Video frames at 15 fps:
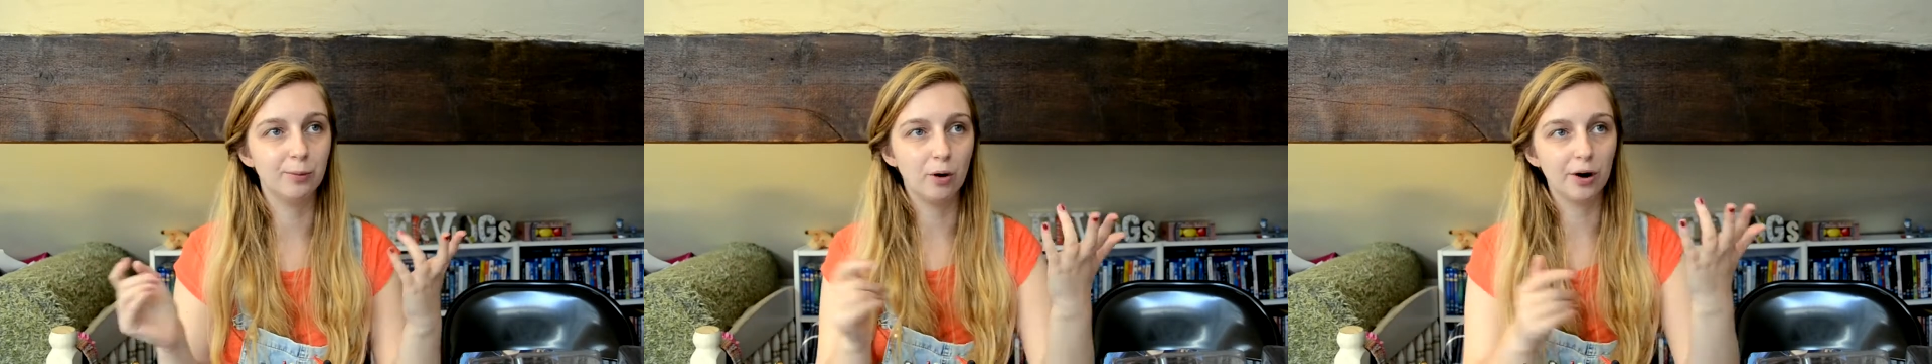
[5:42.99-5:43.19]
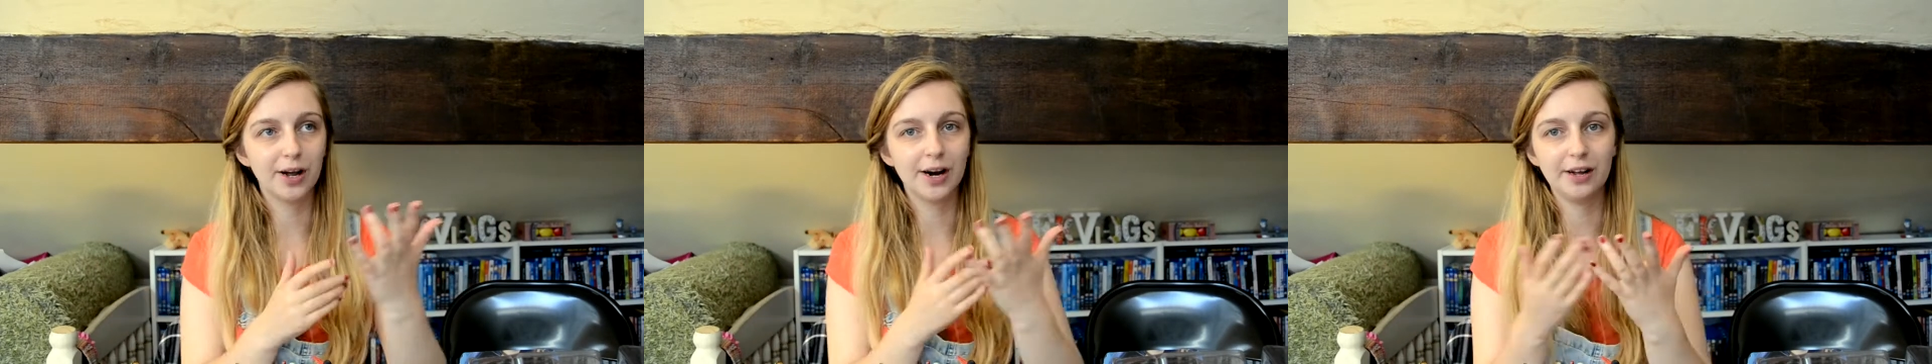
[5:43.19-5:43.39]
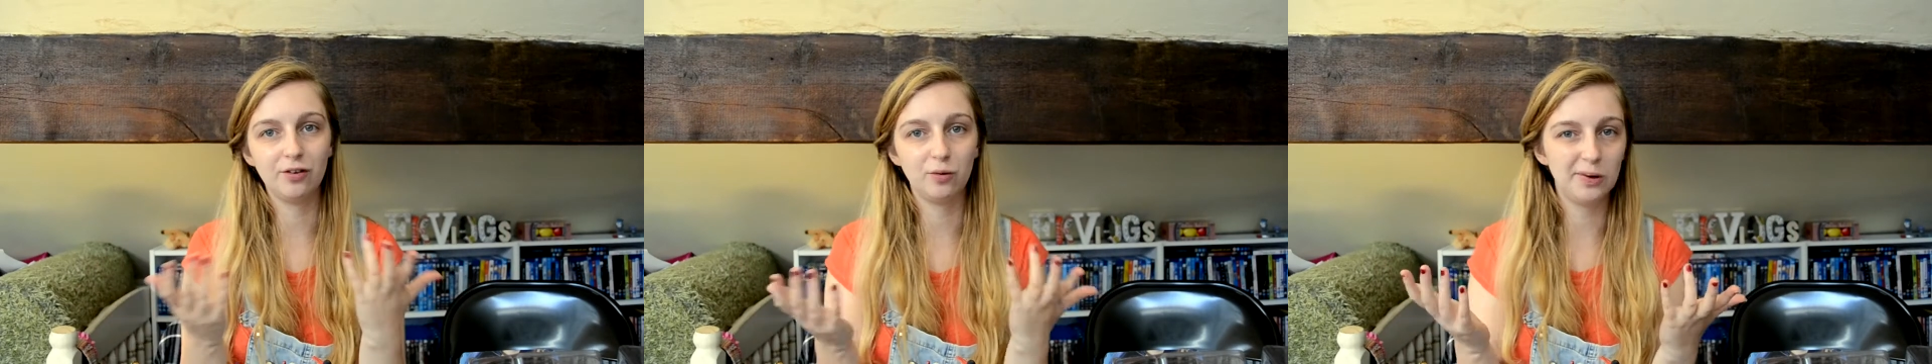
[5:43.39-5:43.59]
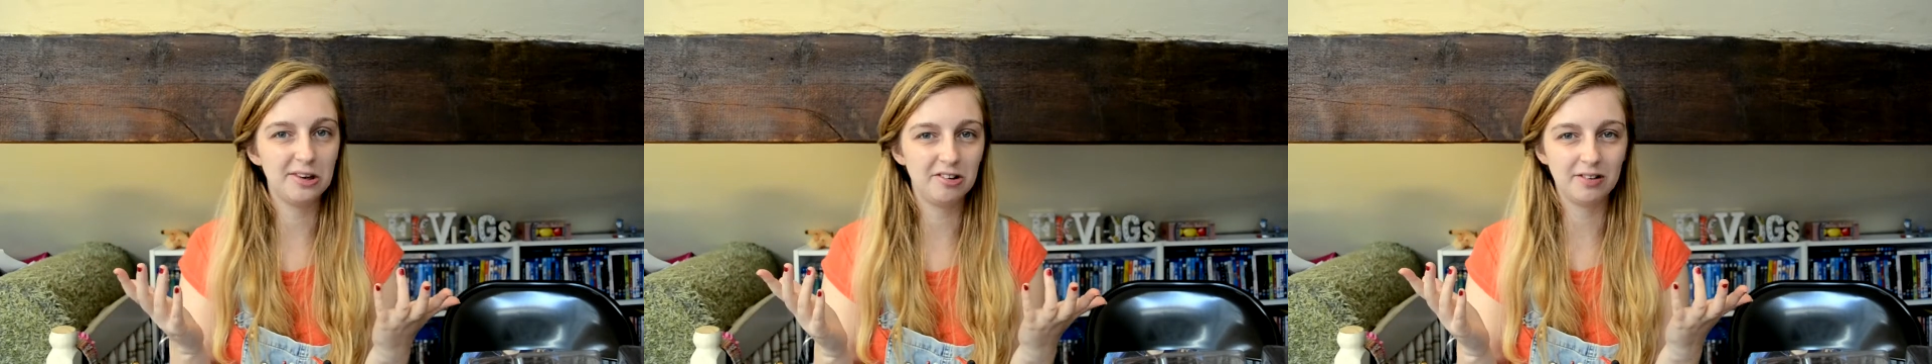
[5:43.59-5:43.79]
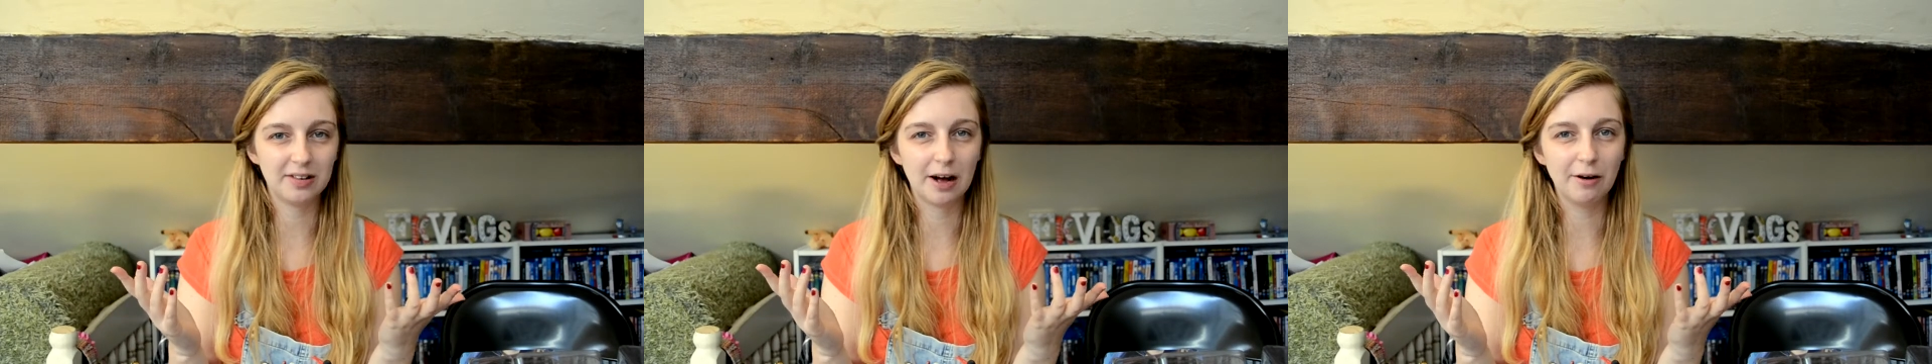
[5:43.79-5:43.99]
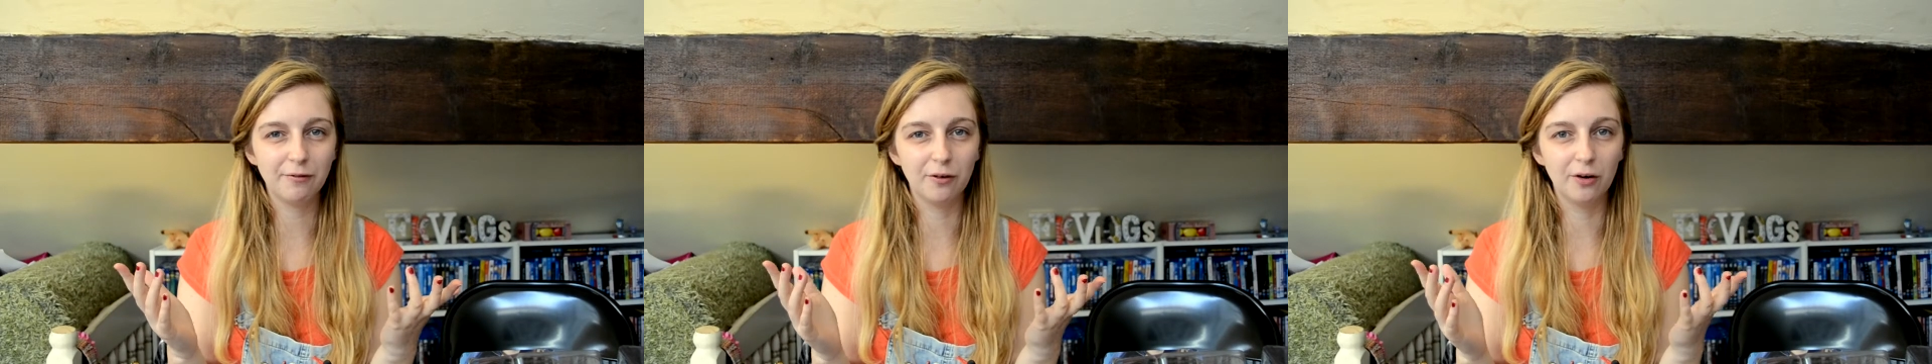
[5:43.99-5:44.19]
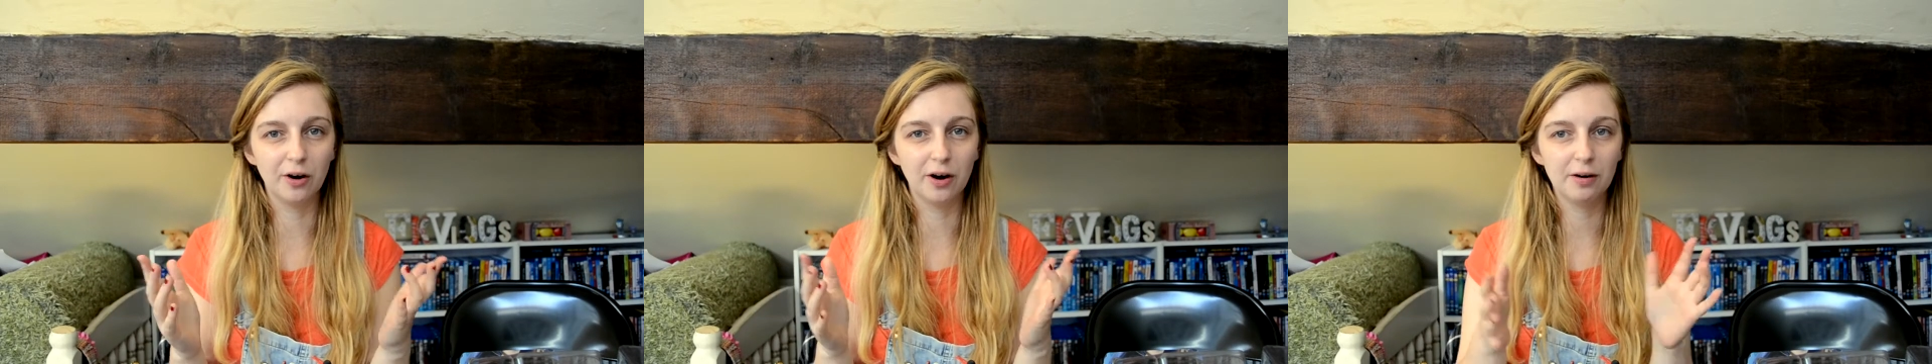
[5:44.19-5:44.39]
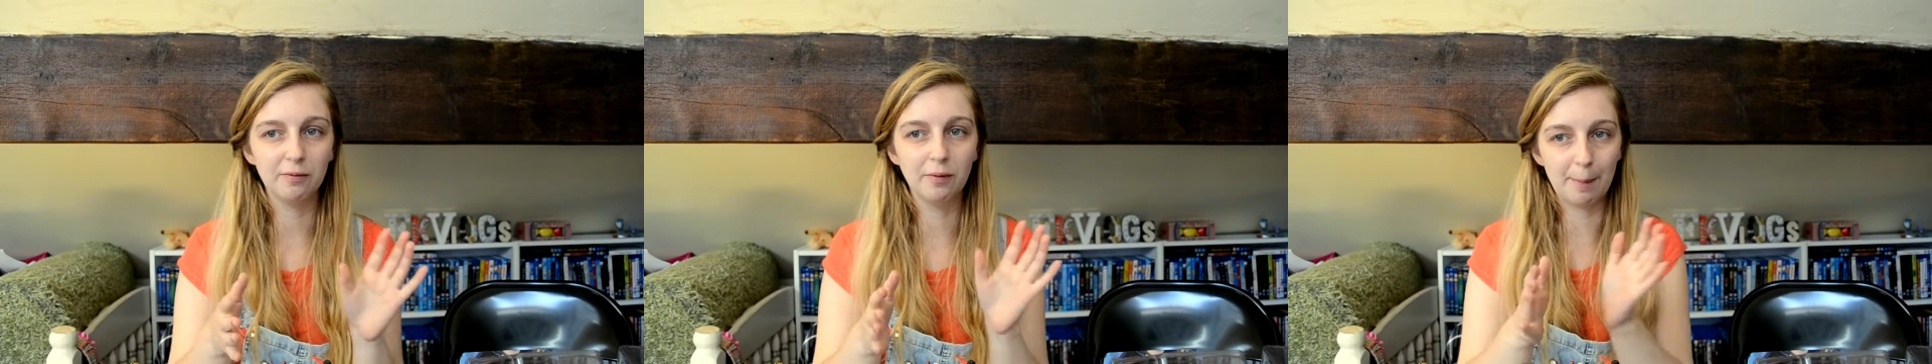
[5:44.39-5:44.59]
what can I switch this out
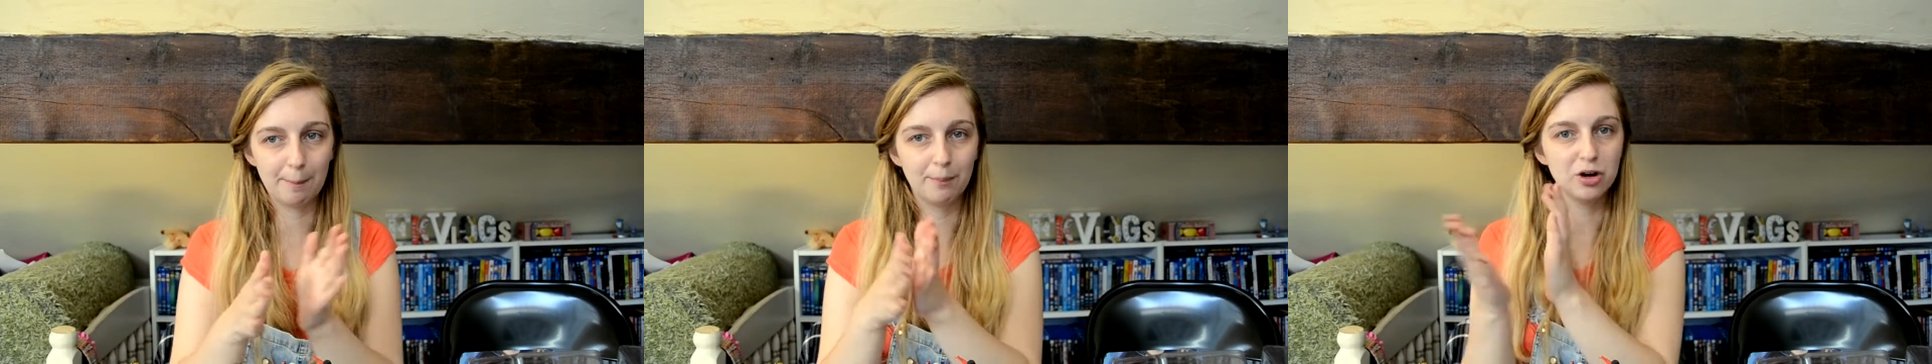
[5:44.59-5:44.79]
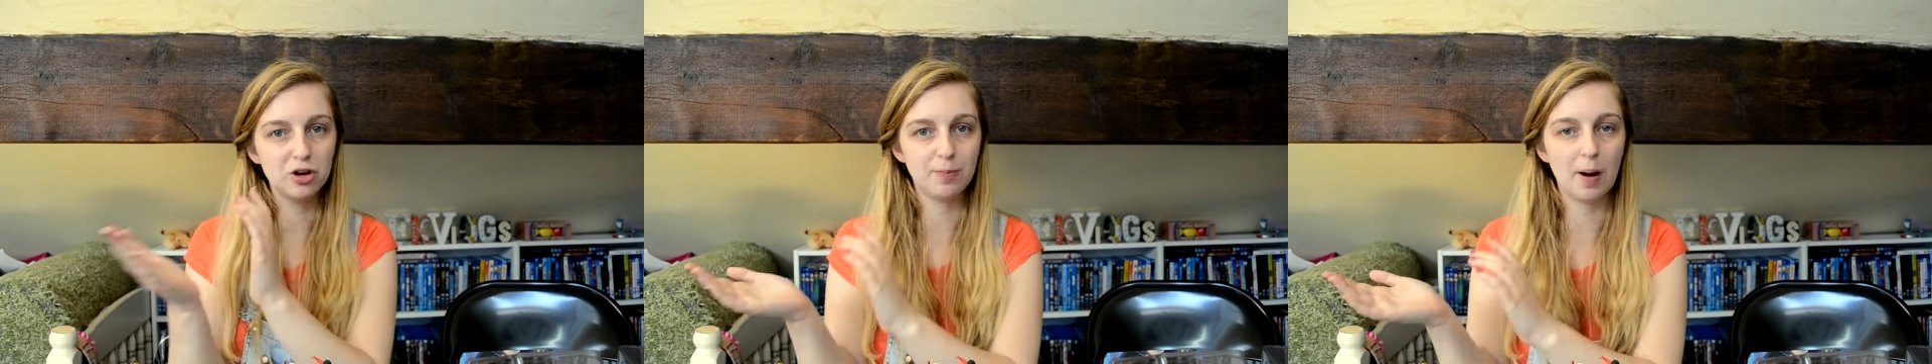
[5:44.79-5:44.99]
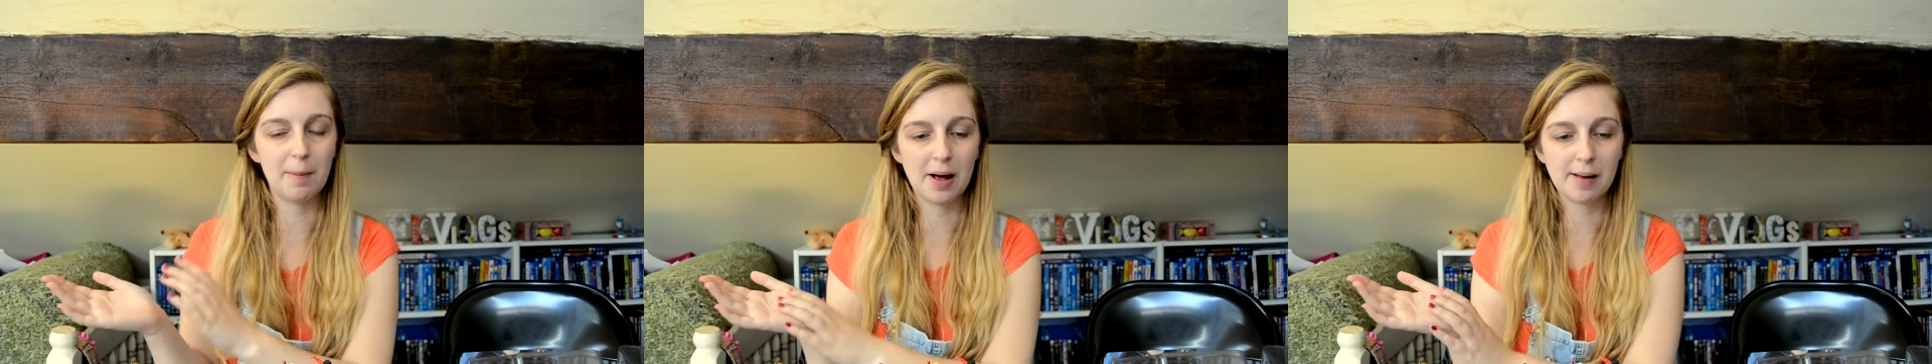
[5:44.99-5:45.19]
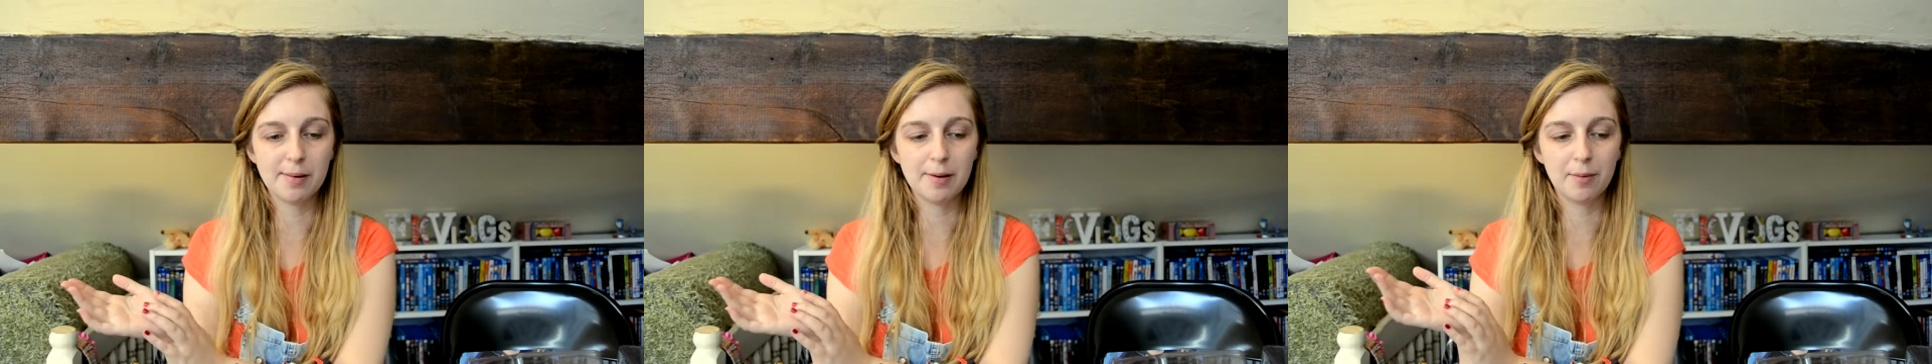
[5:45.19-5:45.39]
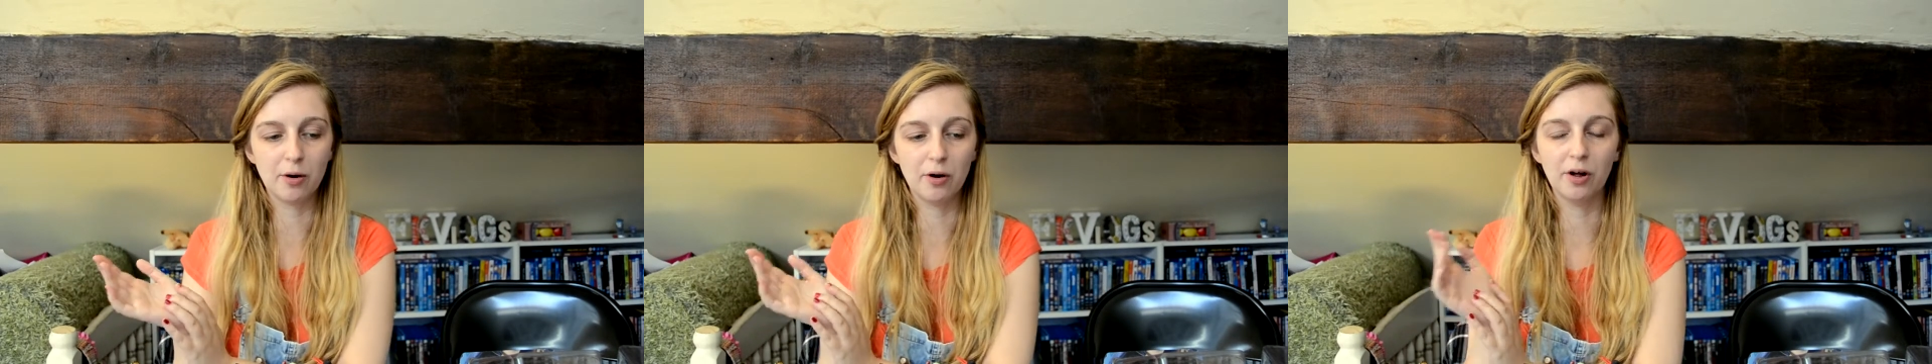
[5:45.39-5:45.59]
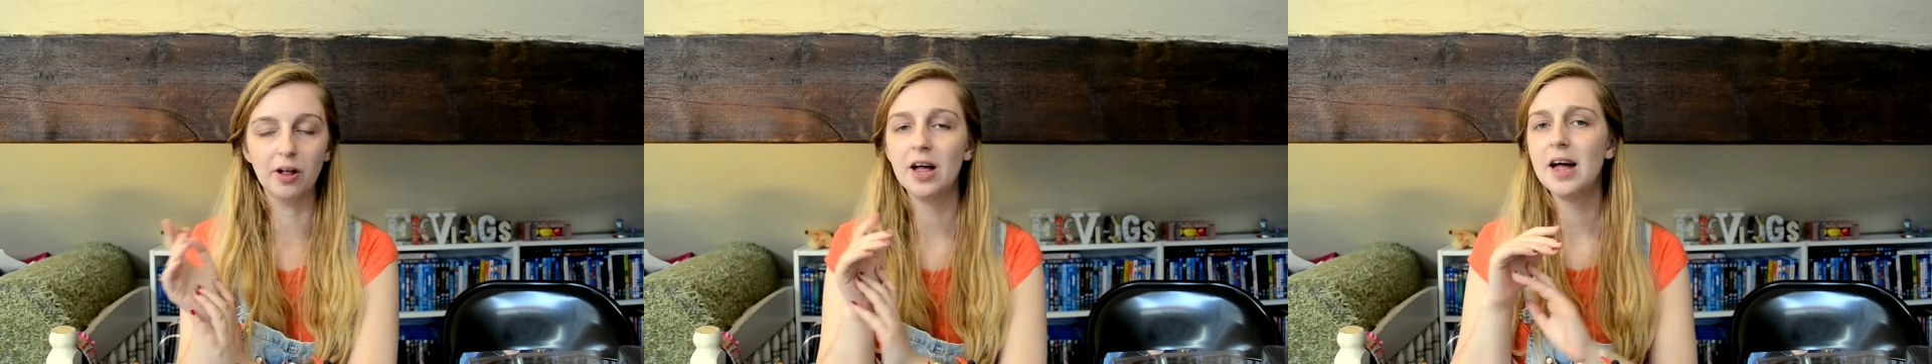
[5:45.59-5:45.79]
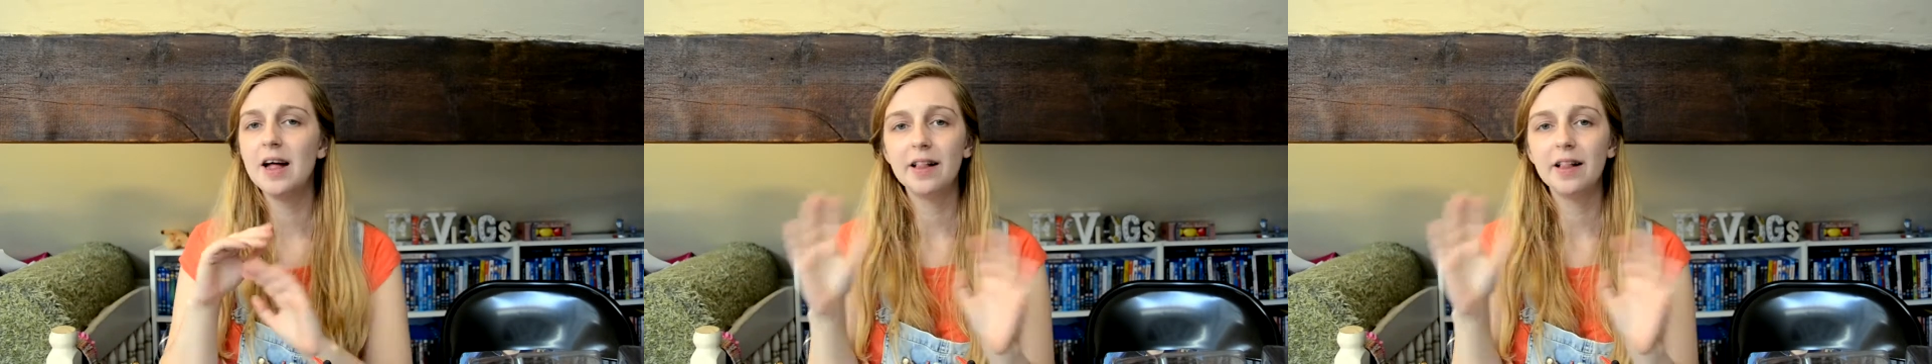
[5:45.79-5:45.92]
for and push back my Amiibo haul?